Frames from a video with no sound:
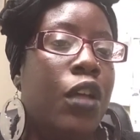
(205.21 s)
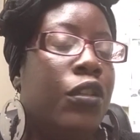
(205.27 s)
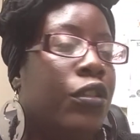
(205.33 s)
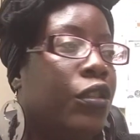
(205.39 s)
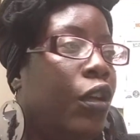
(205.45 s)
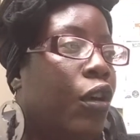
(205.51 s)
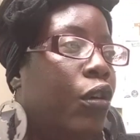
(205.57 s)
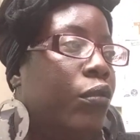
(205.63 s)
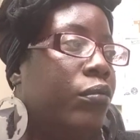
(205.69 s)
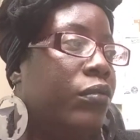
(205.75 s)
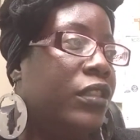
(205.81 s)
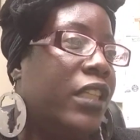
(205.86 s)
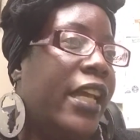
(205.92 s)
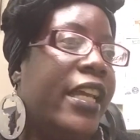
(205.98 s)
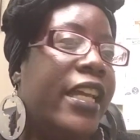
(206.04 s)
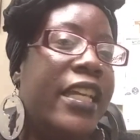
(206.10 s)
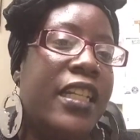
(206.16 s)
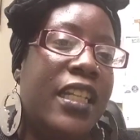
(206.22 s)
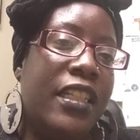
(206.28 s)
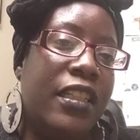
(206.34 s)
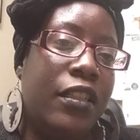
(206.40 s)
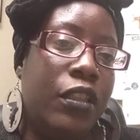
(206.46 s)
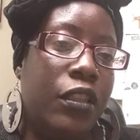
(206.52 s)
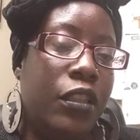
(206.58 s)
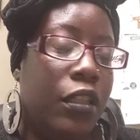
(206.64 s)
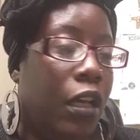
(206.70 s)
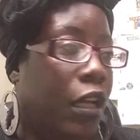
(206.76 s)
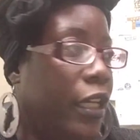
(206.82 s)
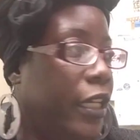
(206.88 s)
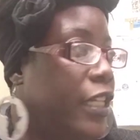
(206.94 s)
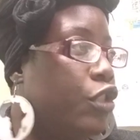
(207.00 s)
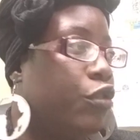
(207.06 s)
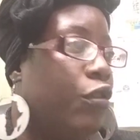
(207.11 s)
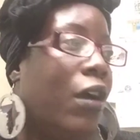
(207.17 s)
So Satan,
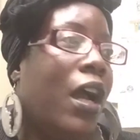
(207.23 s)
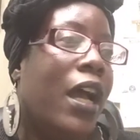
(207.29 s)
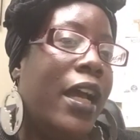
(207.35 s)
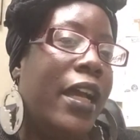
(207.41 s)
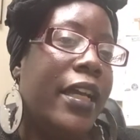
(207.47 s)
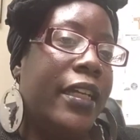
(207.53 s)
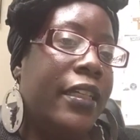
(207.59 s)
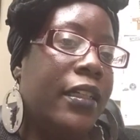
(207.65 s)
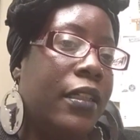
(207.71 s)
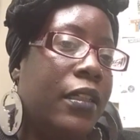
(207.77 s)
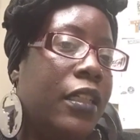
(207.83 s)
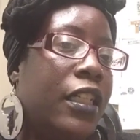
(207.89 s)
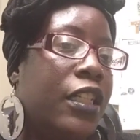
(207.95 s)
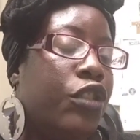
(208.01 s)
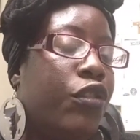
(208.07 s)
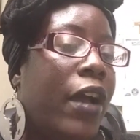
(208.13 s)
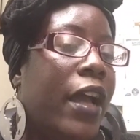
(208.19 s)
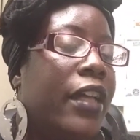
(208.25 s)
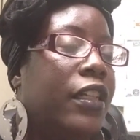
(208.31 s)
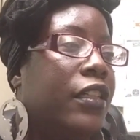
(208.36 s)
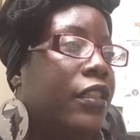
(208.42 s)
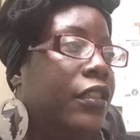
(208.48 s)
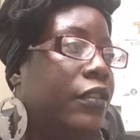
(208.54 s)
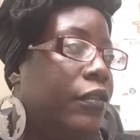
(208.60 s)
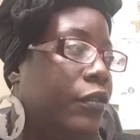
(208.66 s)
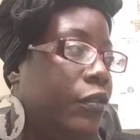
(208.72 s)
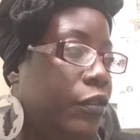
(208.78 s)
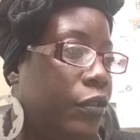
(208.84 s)
he tried to